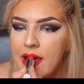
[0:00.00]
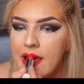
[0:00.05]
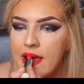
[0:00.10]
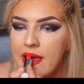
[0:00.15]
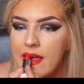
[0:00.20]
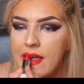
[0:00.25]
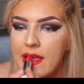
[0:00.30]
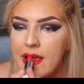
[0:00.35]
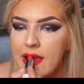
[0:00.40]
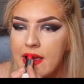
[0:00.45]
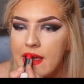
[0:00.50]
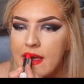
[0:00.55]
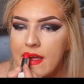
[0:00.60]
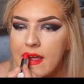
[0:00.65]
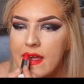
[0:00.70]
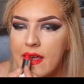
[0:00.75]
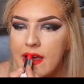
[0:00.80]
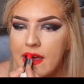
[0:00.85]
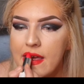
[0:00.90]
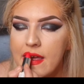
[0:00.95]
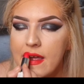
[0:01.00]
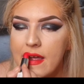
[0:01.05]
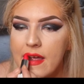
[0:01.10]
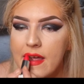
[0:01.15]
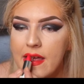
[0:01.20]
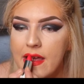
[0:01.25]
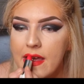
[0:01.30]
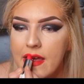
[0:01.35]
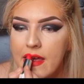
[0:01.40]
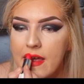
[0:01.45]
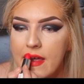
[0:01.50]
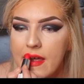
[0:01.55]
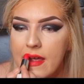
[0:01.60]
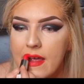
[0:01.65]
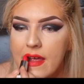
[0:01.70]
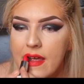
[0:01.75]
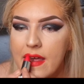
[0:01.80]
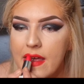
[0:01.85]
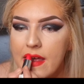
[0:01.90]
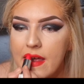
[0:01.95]

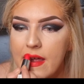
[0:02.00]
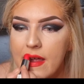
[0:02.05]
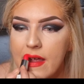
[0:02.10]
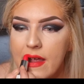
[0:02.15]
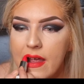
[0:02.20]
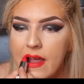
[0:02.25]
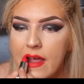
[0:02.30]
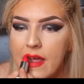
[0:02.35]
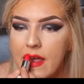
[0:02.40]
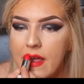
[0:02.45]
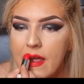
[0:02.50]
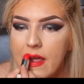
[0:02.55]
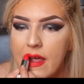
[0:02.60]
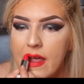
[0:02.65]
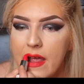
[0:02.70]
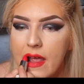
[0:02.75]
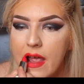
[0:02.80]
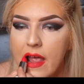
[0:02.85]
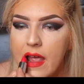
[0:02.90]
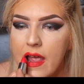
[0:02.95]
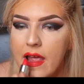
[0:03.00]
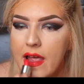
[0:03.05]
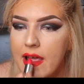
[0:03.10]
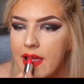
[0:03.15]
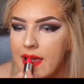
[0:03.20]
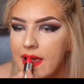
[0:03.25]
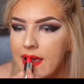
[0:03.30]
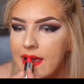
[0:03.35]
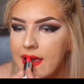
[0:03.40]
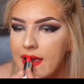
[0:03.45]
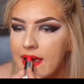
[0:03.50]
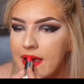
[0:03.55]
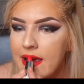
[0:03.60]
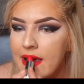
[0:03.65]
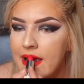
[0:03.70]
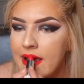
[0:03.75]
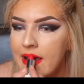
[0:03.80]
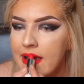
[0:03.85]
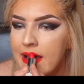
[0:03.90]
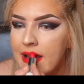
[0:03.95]

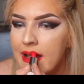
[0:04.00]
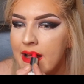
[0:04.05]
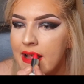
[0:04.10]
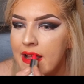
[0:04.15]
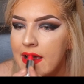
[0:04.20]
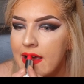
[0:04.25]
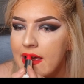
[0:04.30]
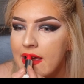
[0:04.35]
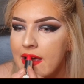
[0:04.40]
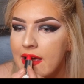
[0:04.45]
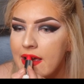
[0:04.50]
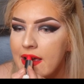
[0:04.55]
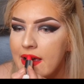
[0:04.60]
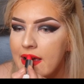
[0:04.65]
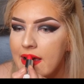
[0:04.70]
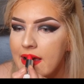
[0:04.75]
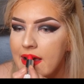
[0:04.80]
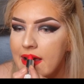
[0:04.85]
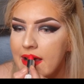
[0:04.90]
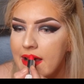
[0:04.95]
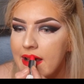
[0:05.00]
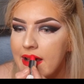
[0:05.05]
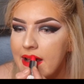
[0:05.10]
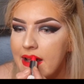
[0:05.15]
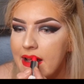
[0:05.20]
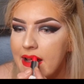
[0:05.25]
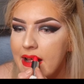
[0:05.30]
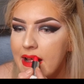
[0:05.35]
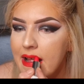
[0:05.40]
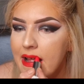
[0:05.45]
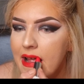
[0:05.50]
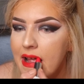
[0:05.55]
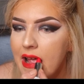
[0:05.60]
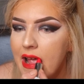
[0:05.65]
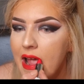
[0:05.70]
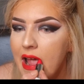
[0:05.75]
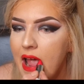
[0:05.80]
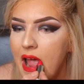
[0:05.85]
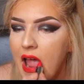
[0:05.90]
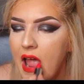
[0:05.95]

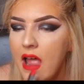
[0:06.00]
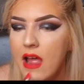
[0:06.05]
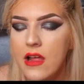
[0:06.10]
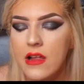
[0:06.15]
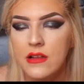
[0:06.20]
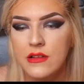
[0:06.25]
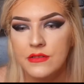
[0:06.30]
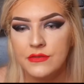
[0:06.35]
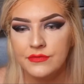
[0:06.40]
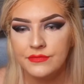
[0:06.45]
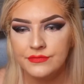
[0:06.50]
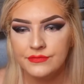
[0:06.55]
No one is speaking in this clip.